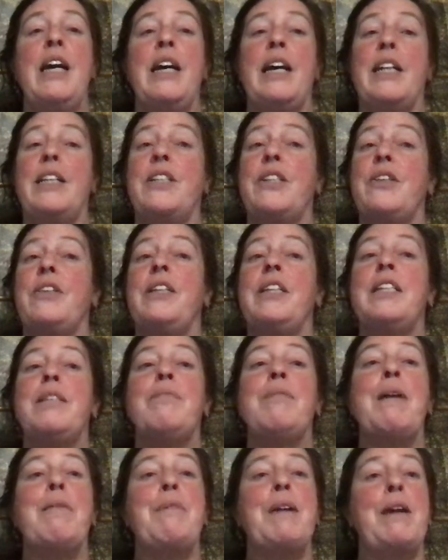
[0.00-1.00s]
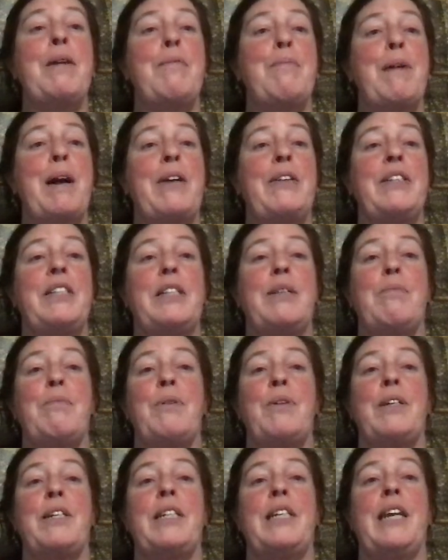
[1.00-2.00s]
And so this may be about
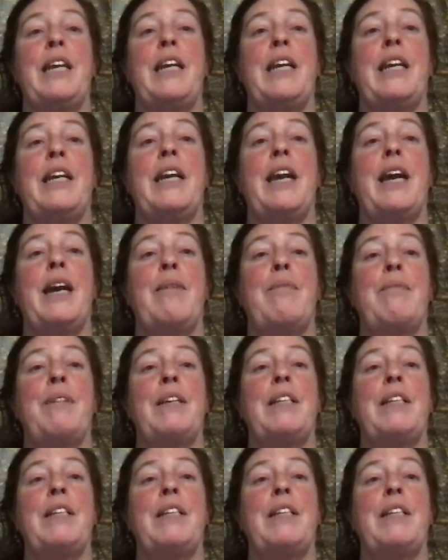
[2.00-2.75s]
supporting um,